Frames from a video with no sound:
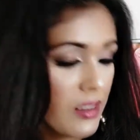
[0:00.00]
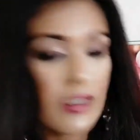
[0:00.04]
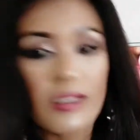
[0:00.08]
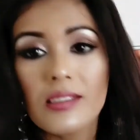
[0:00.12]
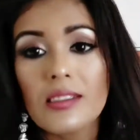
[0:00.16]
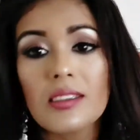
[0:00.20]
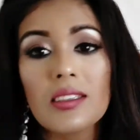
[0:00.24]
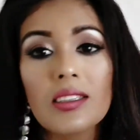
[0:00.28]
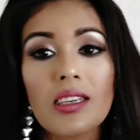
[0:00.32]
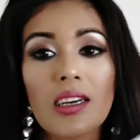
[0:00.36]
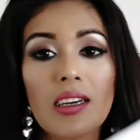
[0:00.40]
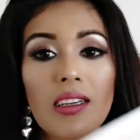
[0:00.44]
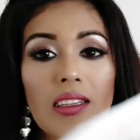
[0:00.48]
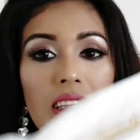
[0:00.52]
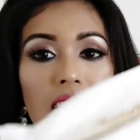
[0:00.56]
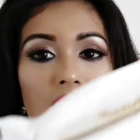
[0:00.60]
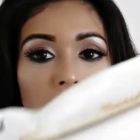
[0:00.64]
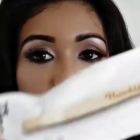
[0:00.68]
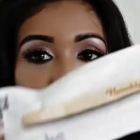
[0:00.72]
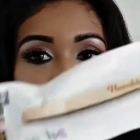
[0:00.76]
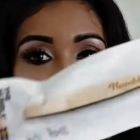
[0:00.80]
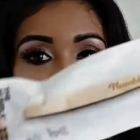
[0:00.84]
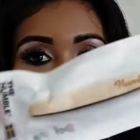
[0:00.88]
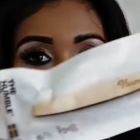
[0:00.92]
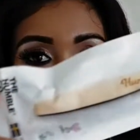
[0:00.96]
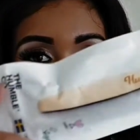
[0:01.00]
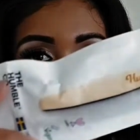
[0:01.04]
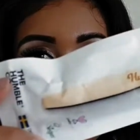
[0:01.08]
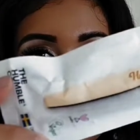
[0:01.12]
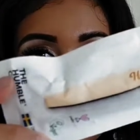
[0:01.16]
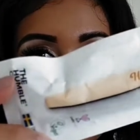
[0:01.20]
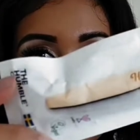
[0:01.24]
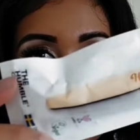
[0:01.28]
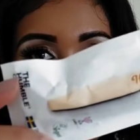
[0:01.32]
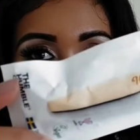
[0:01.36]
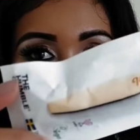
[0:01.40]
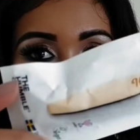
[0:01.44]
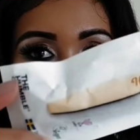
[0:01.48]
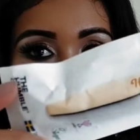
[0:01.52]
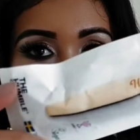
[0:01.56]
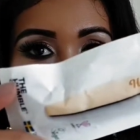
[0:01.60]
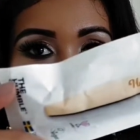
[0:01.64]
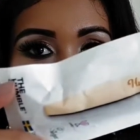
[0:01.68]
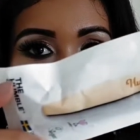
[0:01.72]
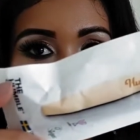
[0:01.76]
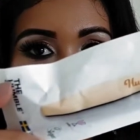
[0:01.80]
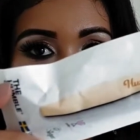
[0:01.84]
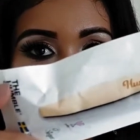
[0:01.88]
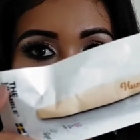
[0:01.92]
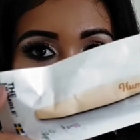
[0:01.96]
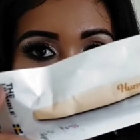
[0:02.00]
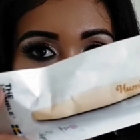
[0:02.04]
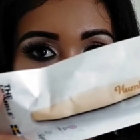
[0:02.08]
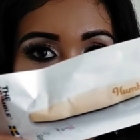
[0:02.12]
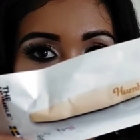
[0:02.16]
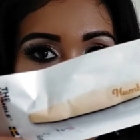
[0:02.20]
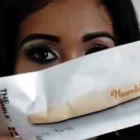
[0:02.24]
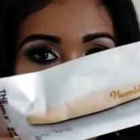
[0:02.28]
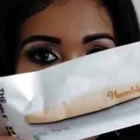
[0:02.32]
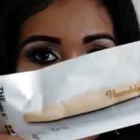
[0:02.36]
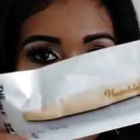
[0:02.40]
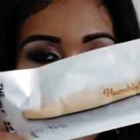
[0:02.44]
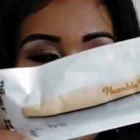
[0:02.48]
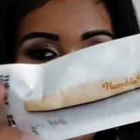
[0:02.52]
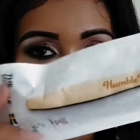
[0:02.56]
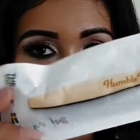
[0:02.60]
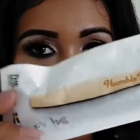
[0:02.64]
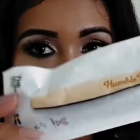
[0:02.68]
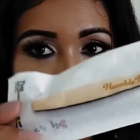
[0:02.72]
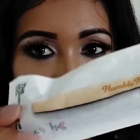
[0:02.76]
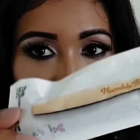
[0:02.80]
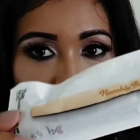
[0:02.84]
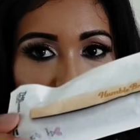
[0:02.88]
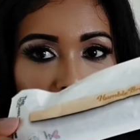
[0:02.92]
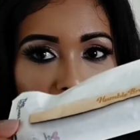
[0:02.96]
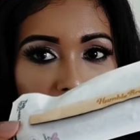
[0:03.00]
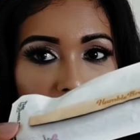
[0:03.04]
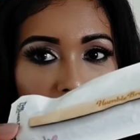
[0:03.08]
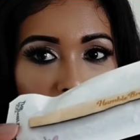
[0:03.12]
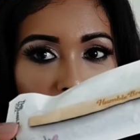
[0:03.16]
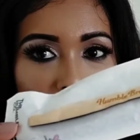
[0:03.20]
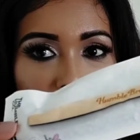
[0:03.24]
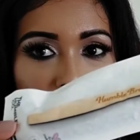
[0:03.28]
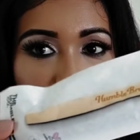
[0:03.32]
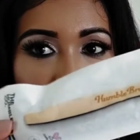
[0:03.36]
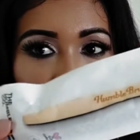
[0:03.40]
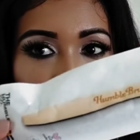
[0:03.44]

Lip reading: so this is the toothbrush. This is how it